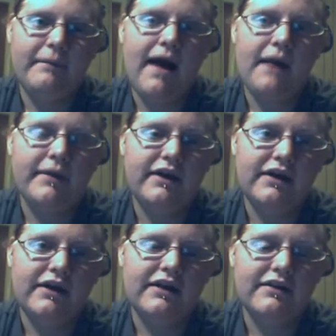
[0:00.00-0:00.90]
I'm a
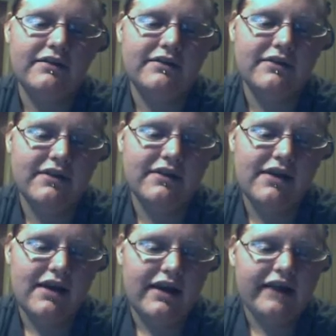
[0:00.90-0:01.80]
youngin'.
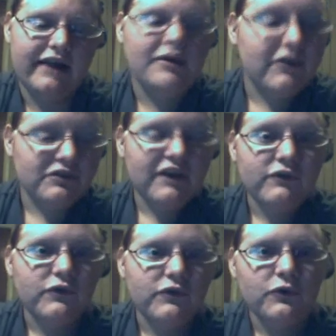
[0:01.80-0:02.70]
Anyway, so thanks
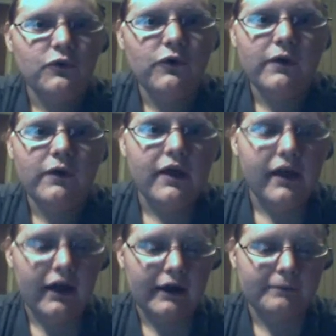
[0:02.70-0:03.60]
for the cool
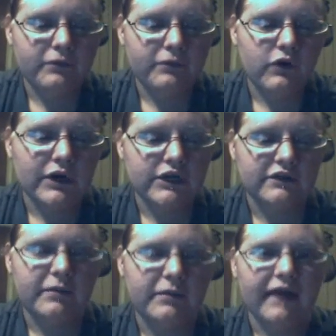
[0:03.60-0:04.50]

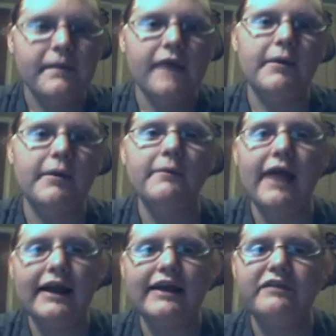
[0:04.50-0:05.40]
questions, Bam Bam, and I'm
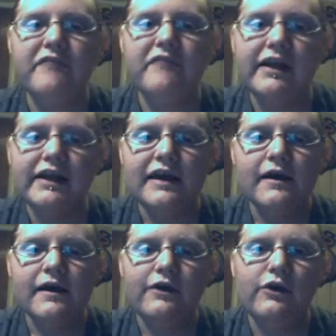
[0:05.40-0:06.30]
glad I get to finally
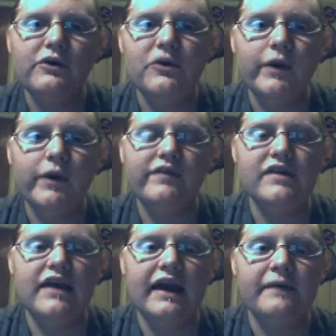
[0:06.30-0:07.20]
know you. I see
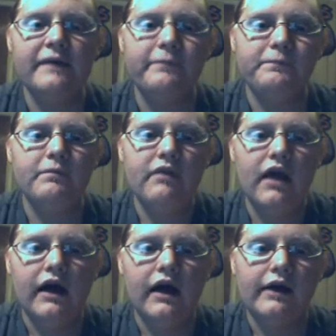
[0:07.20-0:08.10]
Kate
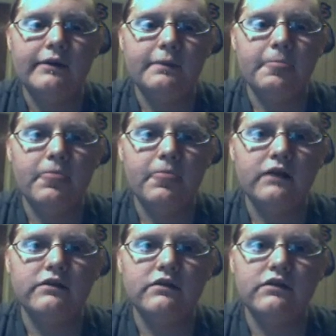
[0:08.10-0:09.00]

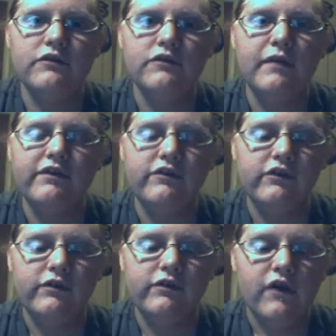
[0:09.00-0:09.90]
do
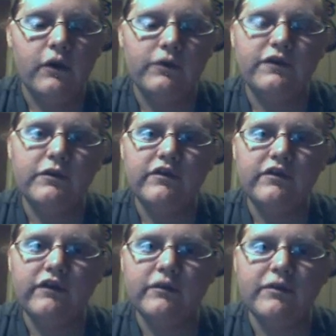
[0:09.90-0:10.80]
messages with you and
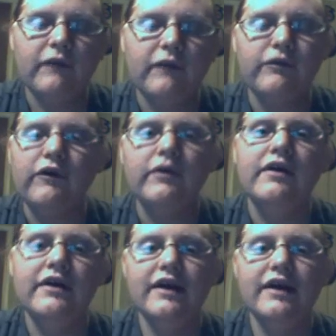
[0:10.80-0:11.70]
stuff sometimes, so
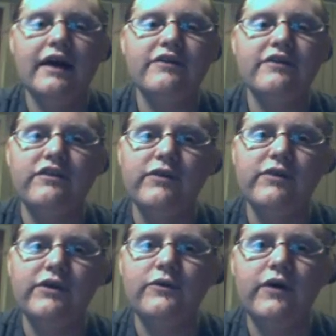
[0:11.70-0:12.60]
it's
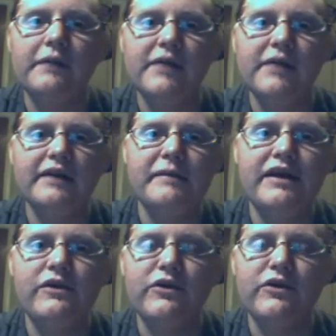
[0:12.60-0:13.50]
really cool, and I'm glad to
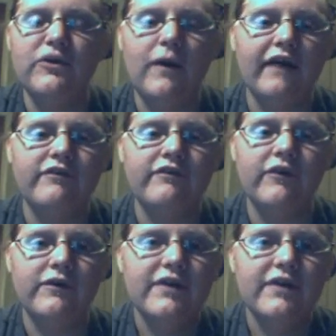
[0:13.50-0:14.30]
meet you and your wife, so